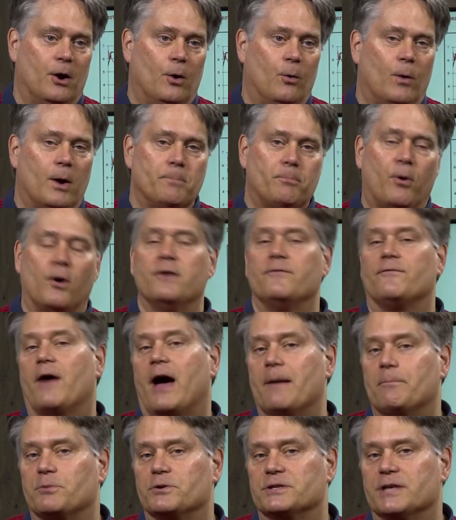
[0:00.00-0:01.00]

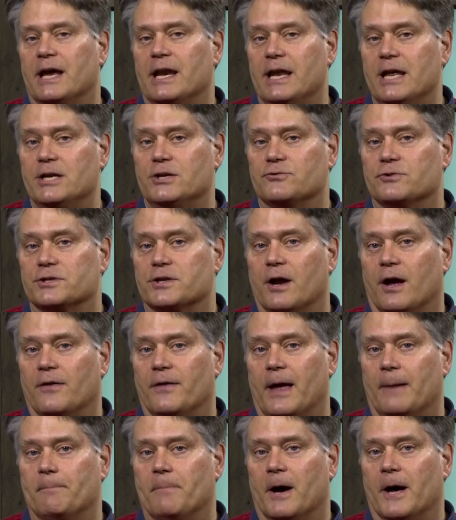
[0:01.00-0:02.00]
1.5% interest on
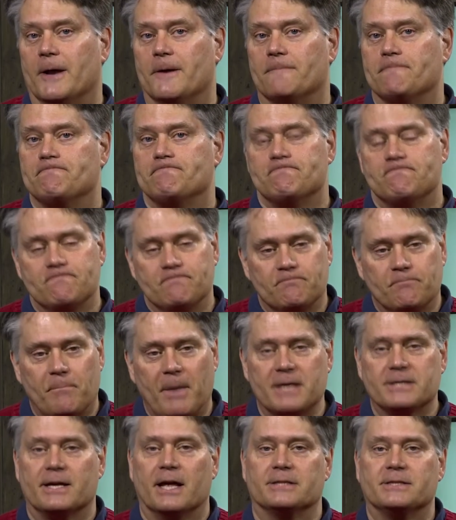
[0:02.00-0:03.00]
that bond.
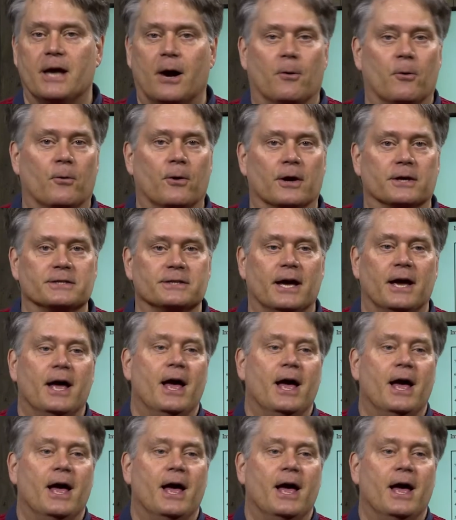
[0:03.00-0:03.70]
Basically, that's how it works.